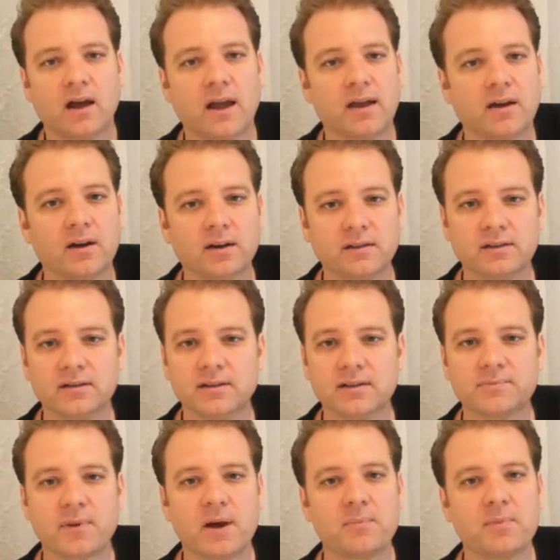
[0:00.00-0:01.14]
I hugged
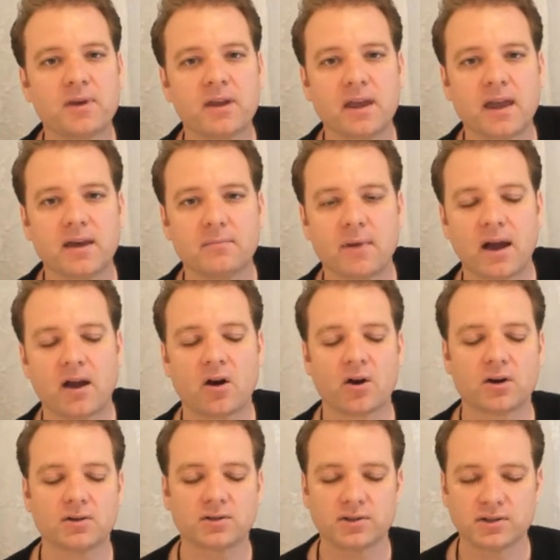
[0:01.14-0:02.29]
this puppy and my
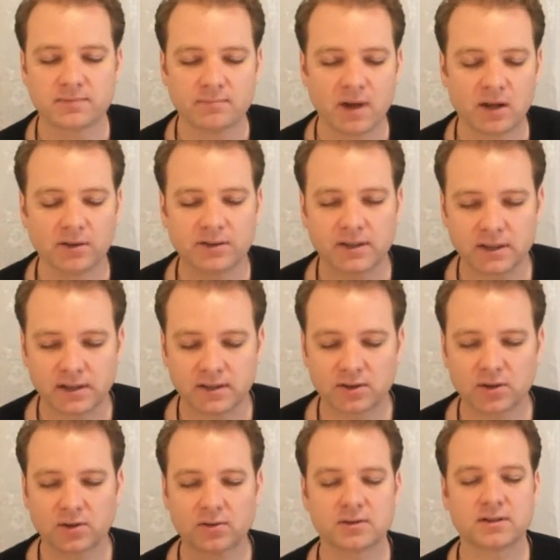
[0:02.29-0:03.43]
heart just melted,
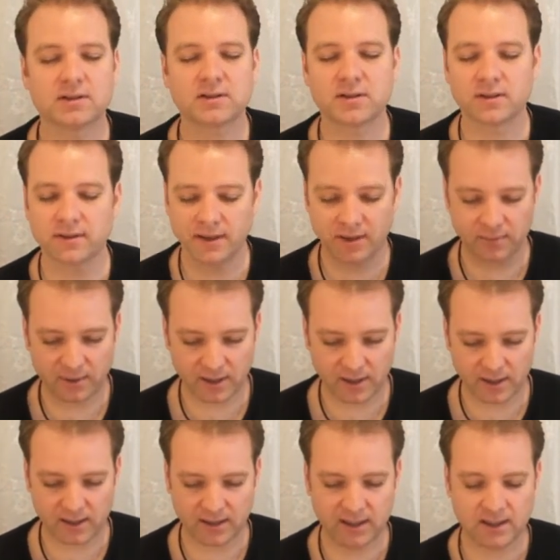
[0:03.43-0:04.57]
turned into liquid,
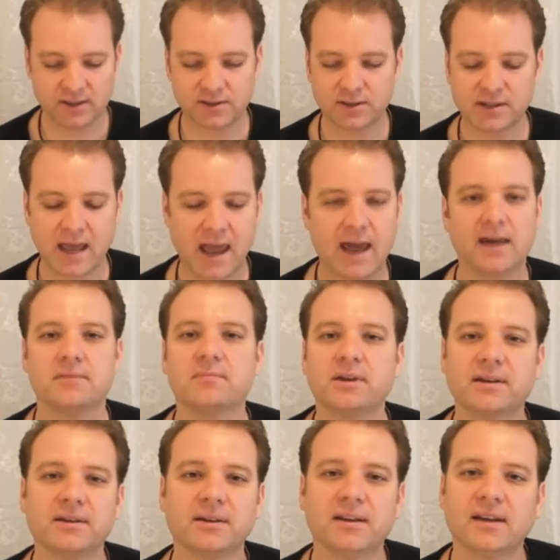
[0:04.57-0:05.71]
and he just had
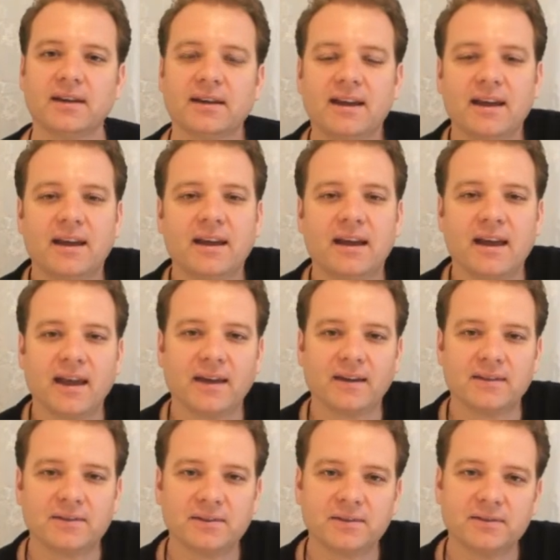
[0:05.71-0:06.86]
me.
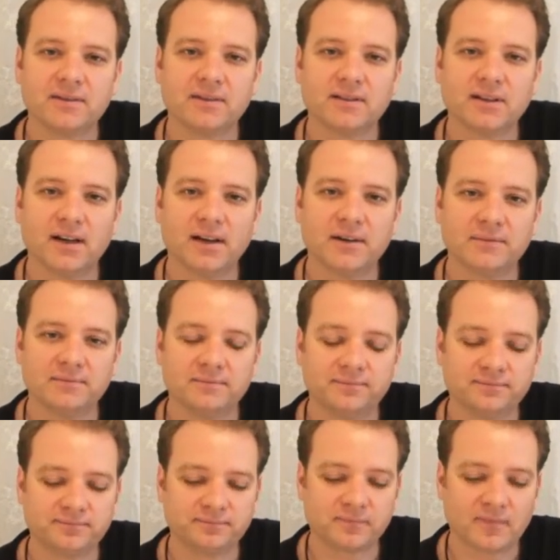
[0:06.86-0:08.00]
And
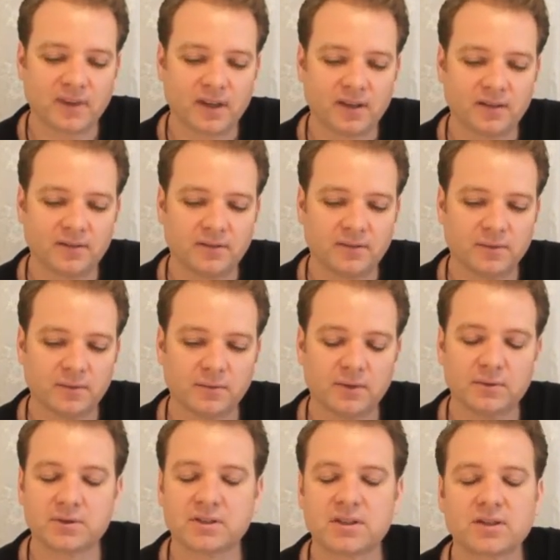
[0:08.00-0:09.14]
it
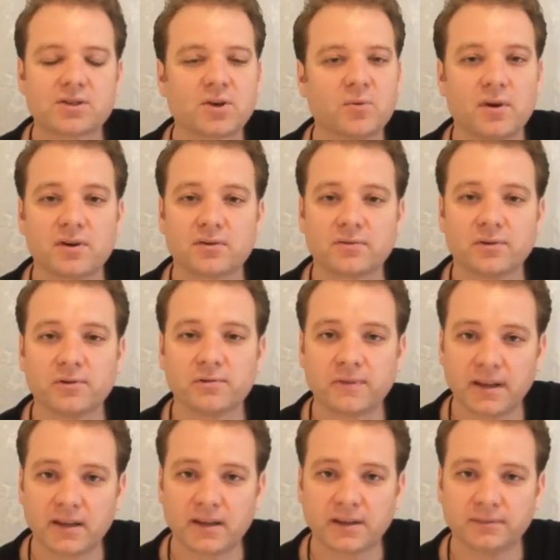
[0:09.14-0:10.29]
was such a wonderful
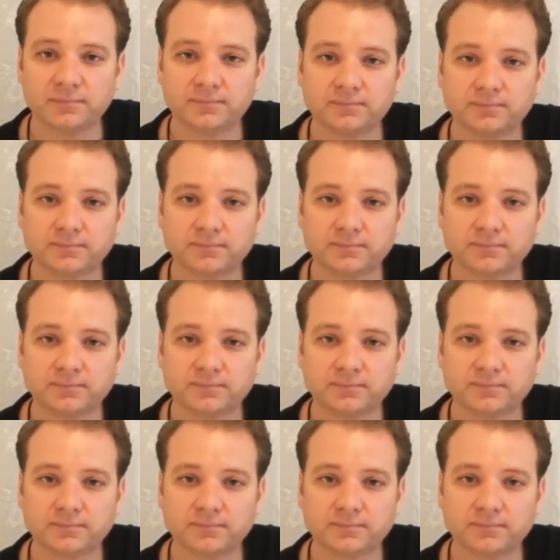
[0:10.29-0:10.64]
feeling.